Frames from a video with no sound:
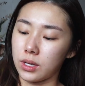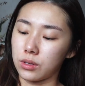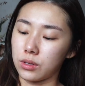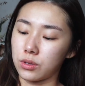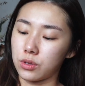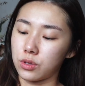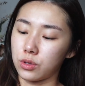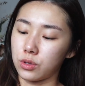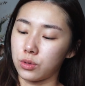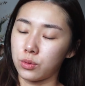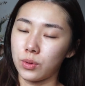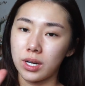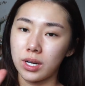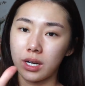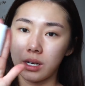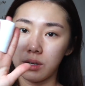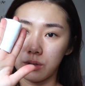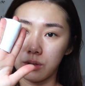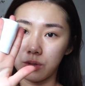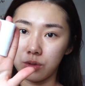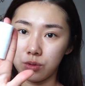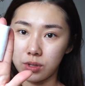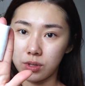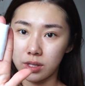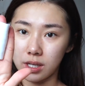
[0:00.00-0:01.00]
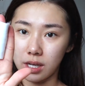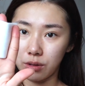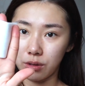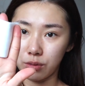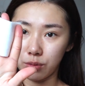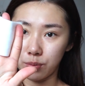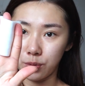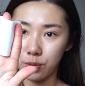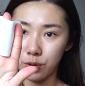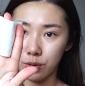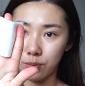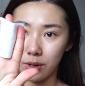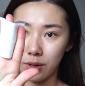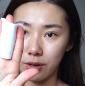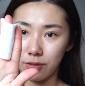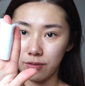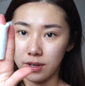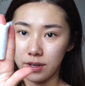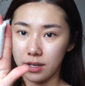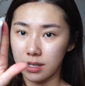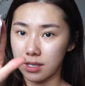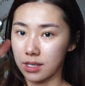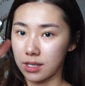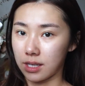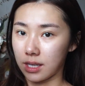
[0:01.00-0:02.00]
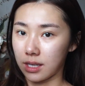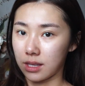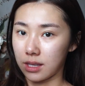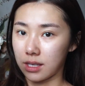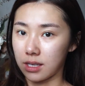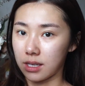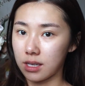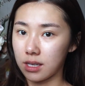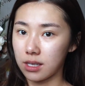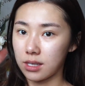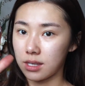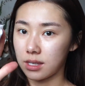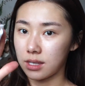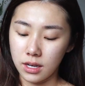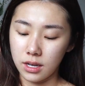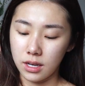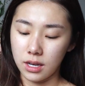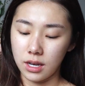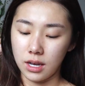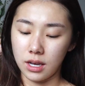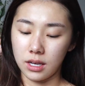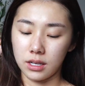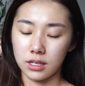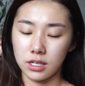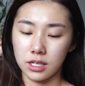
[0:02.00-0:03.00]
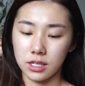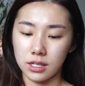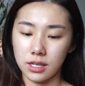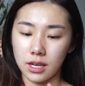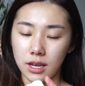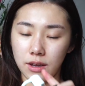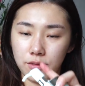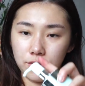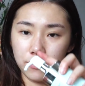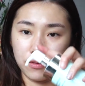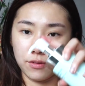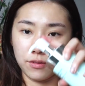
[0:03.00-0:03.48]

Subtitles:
So what I'll do is I will put my fingers like this and just have